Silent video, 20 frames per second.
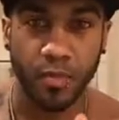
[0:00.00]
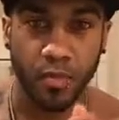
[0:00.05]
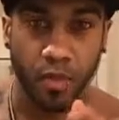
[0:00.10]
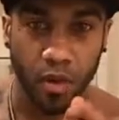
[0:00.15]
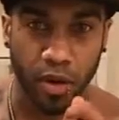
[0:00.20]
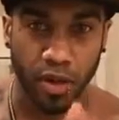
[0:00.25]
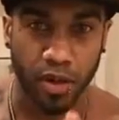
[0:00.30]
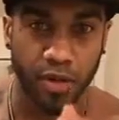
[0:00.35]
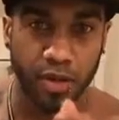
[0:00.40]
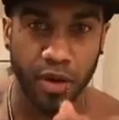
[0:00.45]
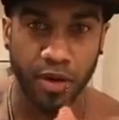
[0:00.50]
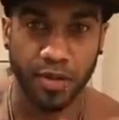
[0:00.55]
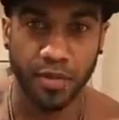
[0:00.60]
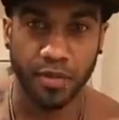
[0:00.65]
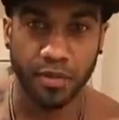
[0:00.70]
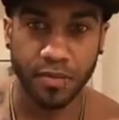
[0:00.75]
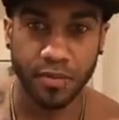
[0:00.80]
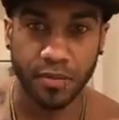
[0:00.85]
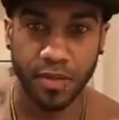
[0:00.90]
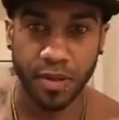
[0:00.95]
What he does,
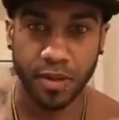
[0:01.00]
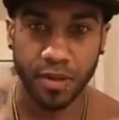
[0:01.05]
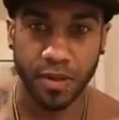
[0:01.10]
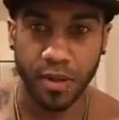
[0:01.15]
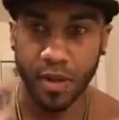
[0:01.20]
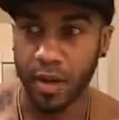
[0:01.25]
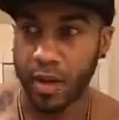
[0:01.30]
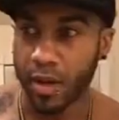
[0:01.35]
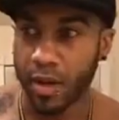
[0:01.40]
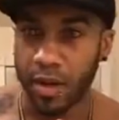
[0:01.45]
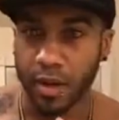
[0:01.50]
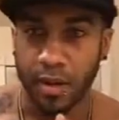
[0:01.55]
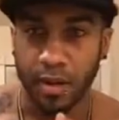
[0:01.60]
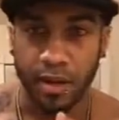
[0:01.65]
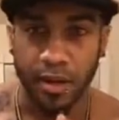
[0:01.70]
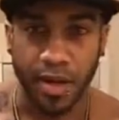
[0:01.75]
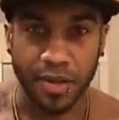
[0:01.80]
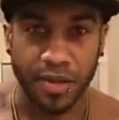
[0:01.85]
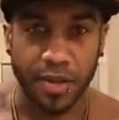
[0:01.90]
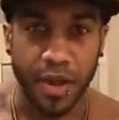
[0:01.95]
but
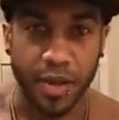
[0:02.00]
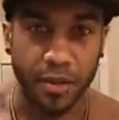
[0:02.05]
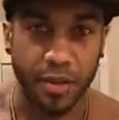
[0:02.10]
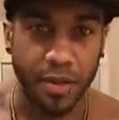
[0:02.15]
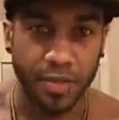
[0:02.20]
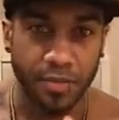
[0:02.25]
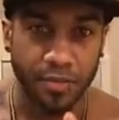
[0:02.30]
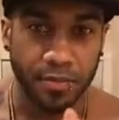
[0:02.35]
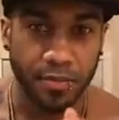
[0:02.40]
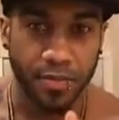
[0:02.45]
that's not me.